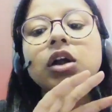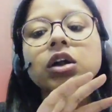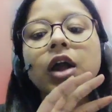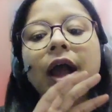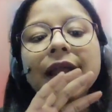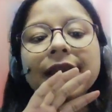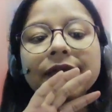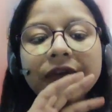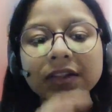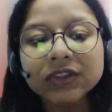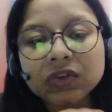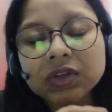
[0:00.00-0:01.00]
And
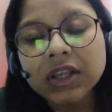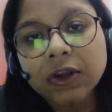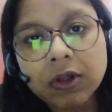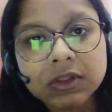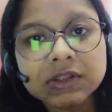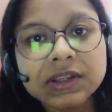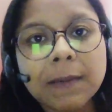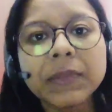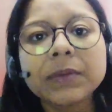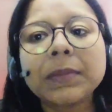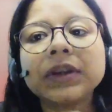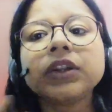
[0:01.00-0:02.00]
once you click on the
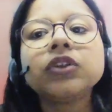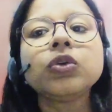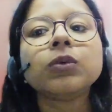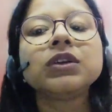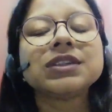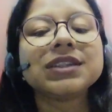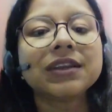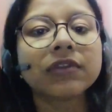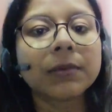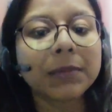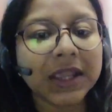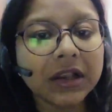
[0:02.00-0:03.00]
submit button, you will receive a
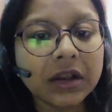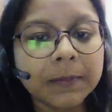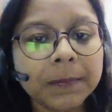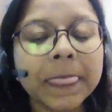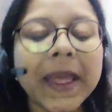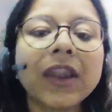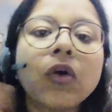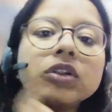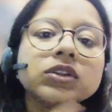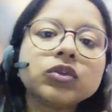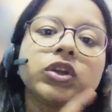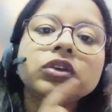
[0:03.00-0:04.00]
mail and
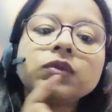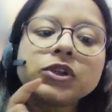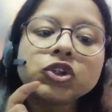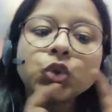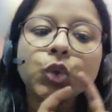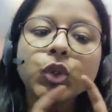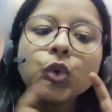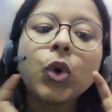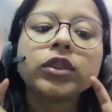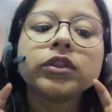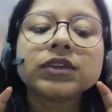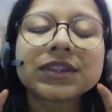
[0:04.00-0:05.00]
also it will show you
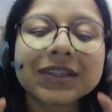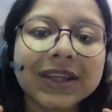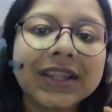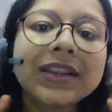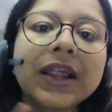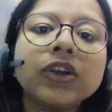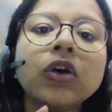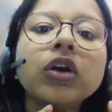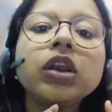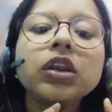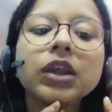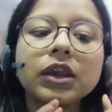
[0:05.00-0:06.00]
on the screen that
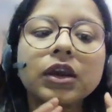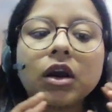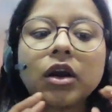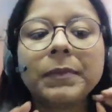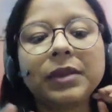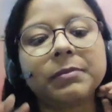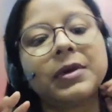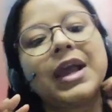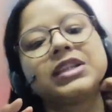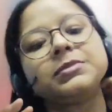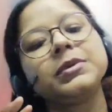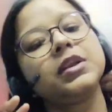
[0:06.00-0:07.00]
your uh, paper
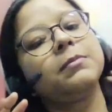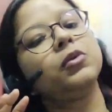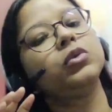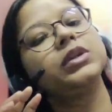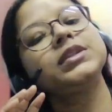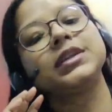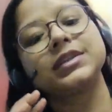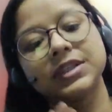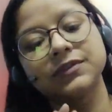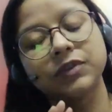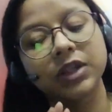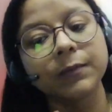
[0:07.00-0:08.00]
has been uploaded
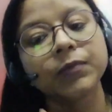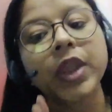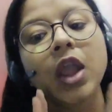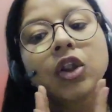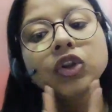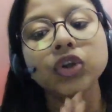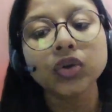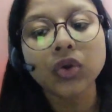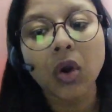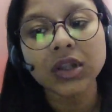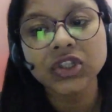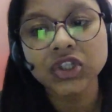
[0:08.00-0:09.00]
successfully. Do
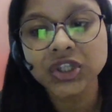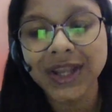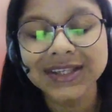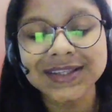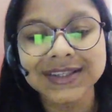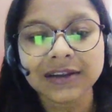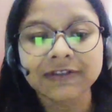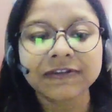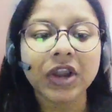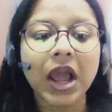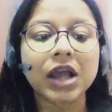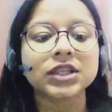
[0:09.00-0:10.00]
not stress for
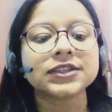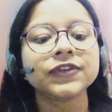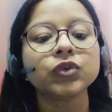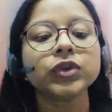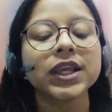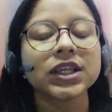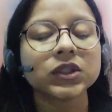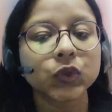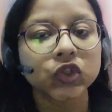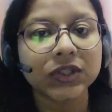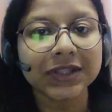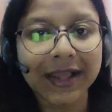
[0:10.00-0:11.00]
last few days,
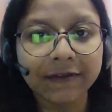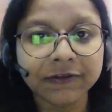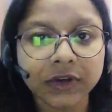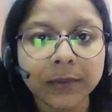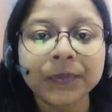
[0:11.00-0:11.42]
which is left.